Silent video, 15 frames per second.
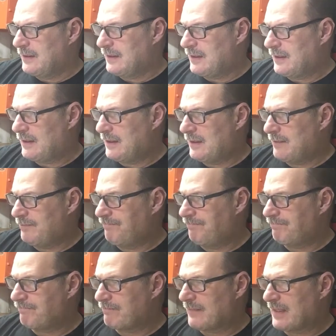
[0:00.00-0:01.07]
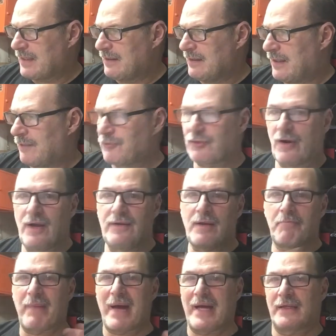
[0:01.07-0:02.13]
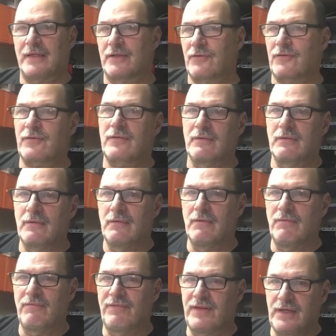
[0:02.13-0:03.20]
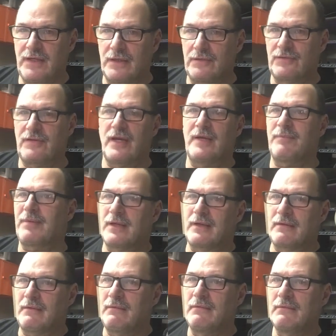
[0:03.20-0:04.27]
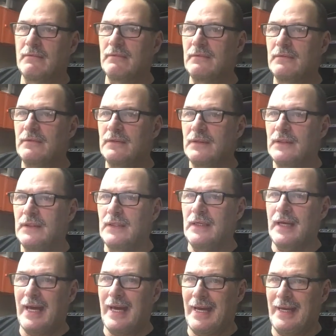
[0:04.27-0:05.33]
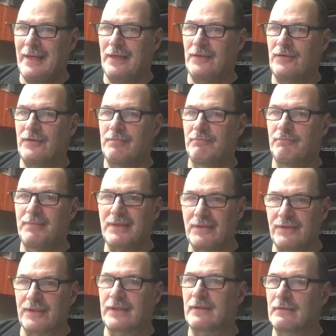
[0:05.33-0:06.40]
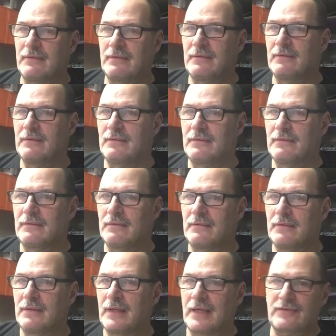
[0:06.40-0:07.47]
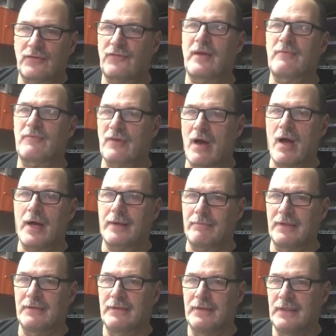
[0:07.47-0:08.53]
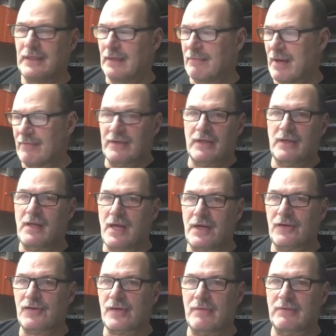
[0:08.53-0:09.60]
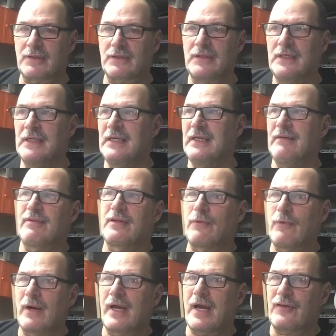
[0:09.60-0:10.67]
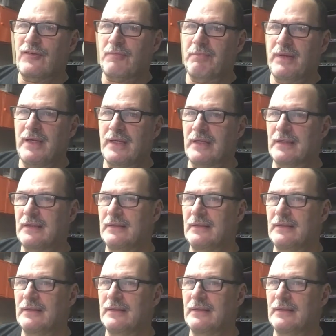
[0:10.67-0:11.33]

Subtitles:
I'm trying to balance videotaping and building at the same time, and I'm having a lot of trouble. Even the way I speak